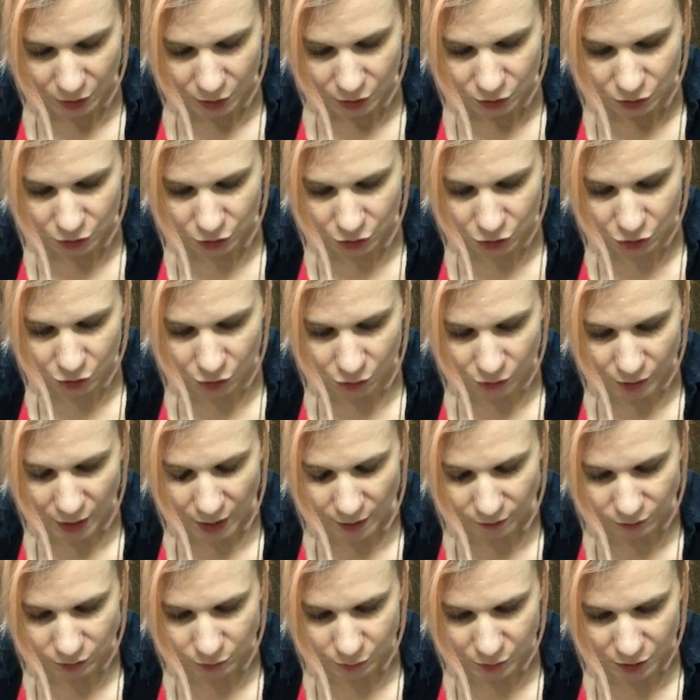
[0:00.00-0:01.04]
So you don't
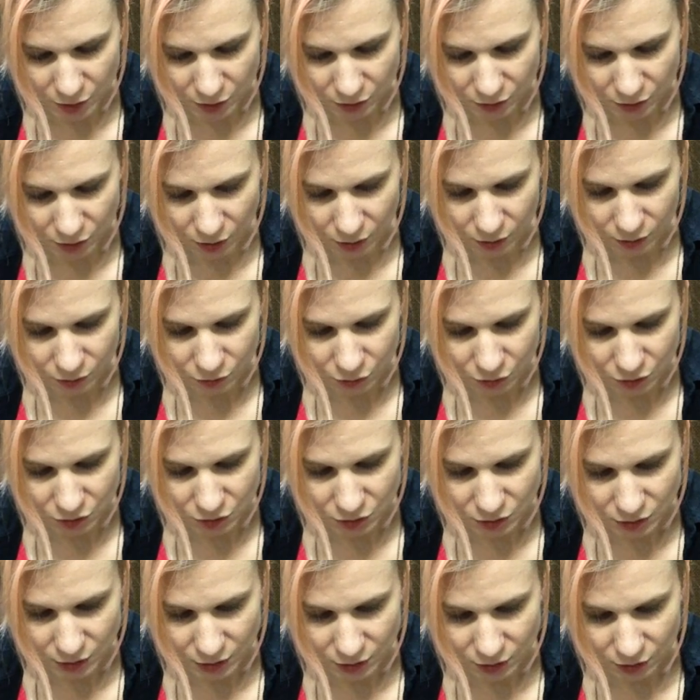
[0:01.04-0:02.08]
have to be on guard. You can
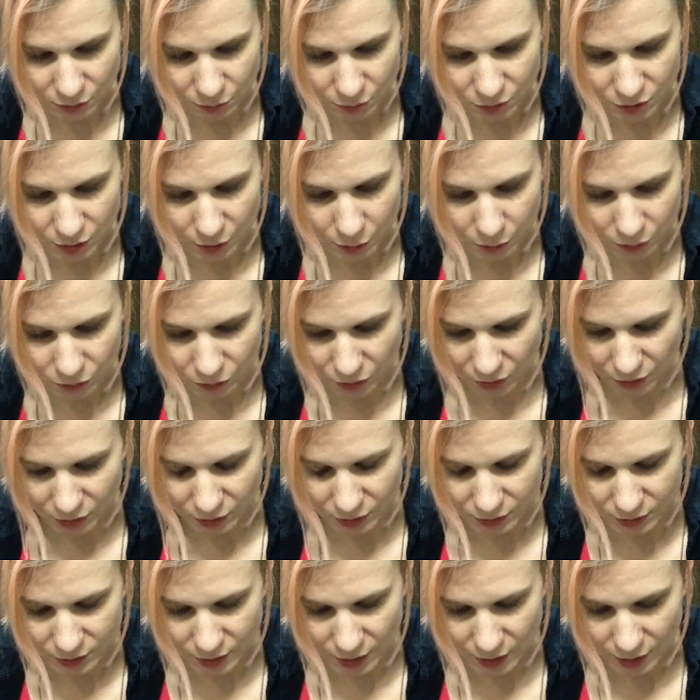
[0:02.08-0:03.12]
just let them say what they're going
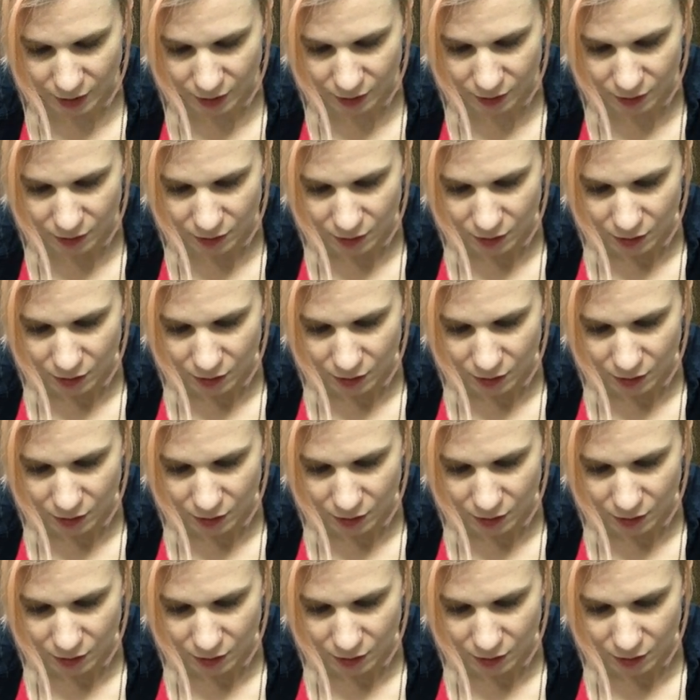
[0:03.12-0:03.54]
to say.